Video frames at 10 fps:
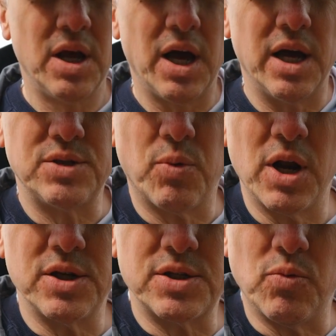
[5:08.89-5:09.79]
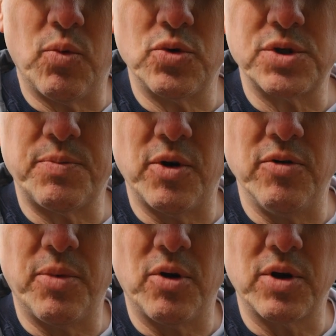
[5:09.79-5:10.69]
as well as the
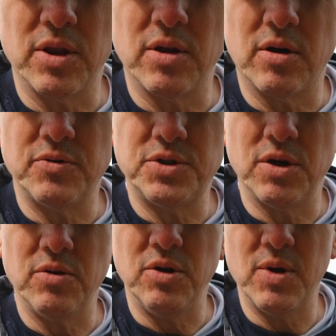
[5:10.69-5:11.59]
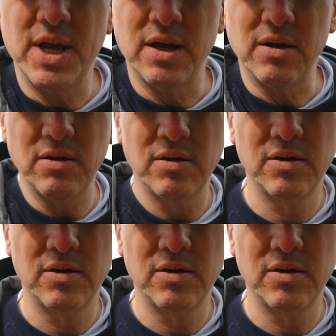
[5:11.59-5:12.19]
waterproof pocket that I've showed you here,